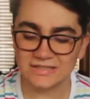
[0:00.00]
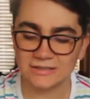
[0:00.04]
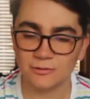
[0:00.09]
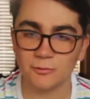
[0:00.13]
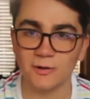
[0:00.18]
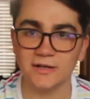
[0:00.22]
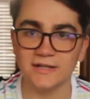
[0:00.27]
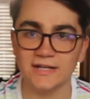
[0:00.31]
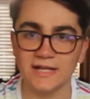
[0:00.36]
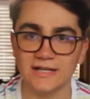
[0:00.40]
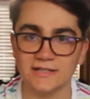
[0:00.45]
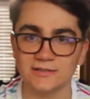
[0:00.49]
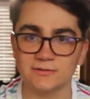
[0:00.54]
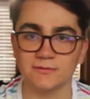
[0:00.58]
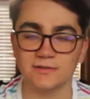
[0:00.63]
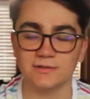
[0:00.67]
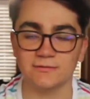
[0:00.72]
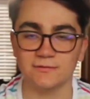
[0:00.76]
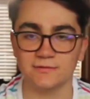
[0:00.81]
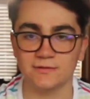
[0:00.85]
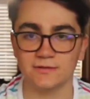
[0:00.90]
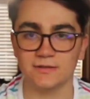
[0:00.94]
quite nice
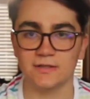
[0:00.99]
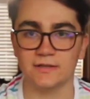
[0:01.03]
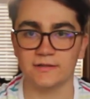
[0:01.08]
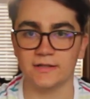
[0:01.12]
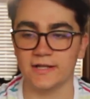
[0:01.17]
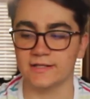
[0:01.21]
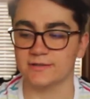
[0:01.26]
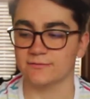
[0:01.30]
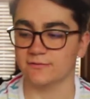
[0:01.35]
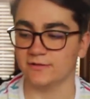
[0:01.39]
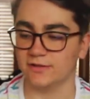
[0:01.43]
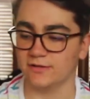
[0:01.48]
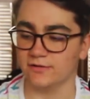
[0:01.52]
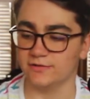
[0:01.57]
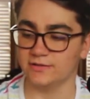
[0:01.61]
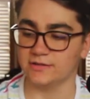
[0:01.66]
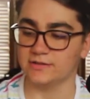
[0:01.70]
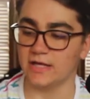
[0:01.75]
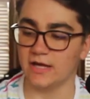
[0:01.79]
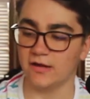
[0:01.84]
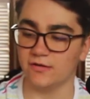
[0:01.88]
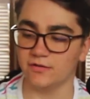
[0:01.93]
when it goes
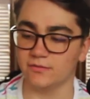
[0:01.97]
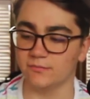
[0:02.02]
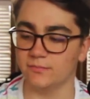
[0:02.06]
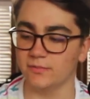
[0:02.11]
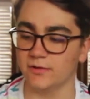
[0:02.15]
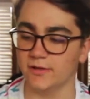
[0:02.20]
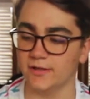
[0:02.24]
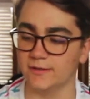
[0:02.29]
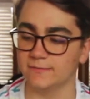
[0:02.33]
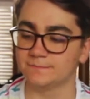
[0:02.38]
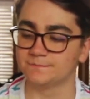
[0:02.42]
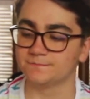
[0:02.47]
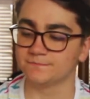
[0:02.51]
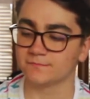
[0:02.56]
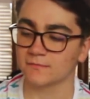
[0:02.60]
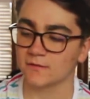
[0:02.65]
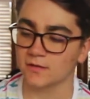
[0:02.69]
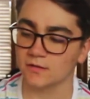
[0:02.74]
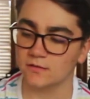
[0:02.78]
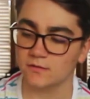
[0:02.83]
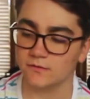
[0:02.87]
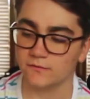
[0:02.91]
down. But
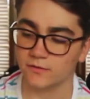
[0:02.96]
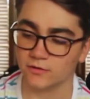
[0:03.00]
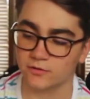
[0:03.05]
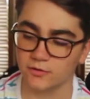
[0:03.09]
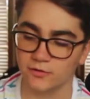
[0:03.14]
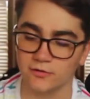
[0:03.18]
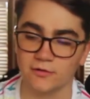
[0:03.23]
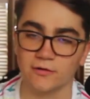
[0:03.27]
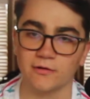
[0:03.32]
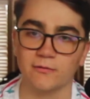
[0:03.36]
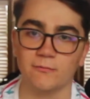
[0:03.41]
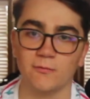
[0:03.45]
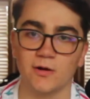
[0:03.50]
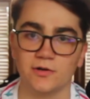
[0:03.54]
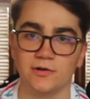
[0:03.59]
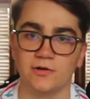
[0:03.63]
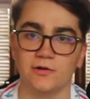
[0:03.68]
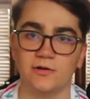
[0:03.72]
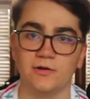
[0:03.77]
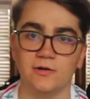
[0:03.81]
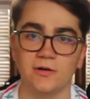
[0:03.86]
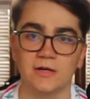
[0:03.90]
for Kirkland
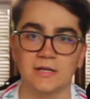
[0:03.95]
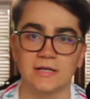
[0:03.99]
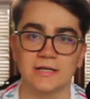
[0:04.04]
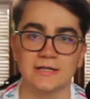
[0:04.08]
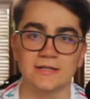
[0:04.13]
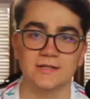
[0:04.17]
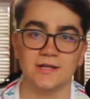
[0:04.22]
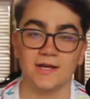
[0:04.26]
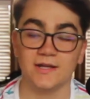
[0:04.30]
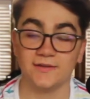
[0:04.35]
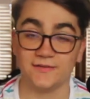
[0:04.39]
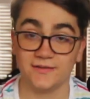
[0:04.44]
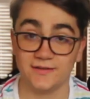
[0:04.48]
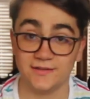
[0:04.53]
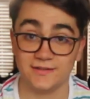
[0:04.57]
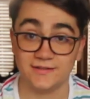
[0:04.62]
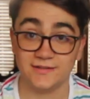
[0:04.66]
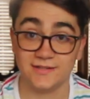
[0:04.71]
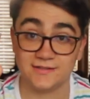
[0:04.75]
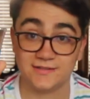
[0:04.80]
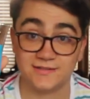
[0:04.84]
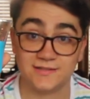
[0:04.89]
water, I
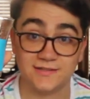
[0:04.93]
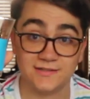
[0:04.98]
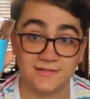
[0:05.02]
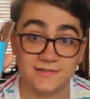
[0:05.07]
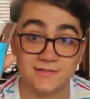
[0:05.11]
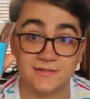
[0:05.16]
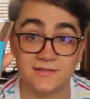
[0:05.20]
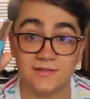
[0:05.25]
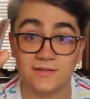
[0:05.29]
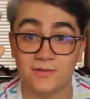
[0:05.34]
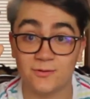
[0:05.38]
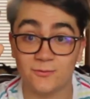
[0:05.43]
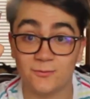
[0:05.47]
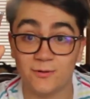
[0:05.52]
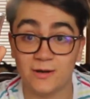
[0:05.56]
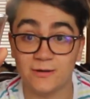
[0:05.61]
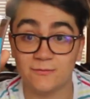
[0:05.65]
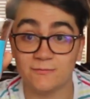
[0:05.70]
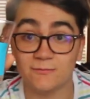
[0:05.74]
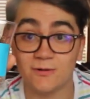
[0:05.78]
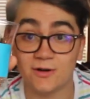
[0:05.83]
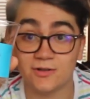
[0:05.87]
think this is the
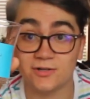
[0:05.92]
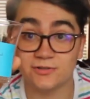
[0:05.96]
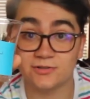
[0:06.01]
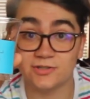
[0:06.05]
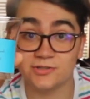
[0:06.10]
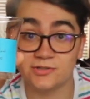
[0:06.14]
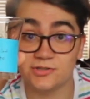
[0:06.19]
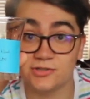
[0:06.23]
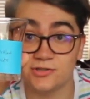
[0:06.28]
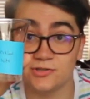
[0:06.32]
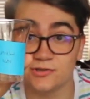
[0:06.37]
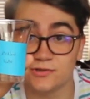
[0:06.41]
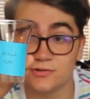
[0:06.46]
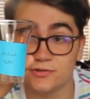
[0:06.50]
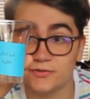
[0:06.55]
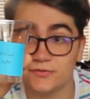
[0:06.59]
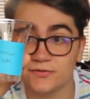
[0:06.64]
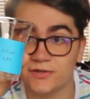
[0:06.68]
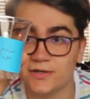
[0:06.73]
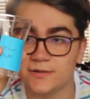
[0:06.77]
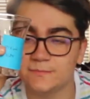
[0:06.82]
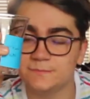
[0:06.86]
right water to choose
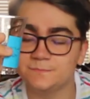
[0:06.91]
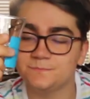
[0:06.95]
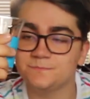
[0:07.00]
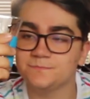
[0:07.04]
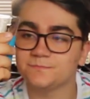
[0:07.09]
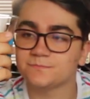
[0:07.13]
from.